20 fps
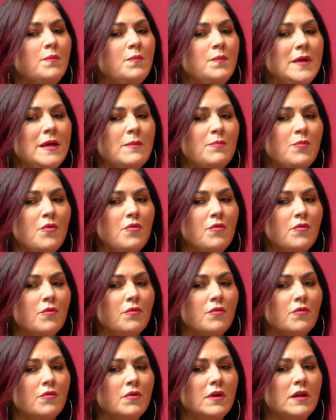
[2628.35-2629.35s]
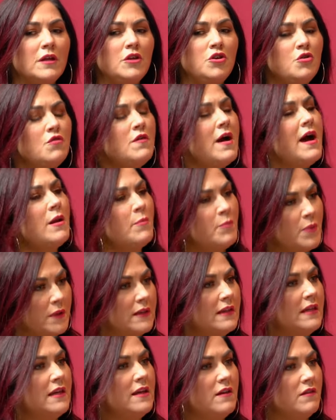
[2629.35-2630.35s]
people you got to
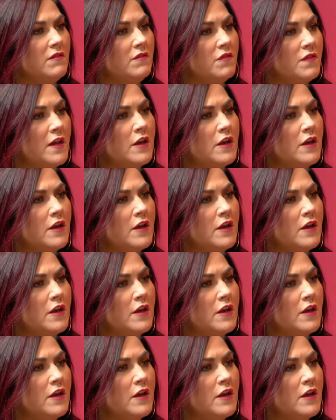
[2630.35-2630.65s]
believe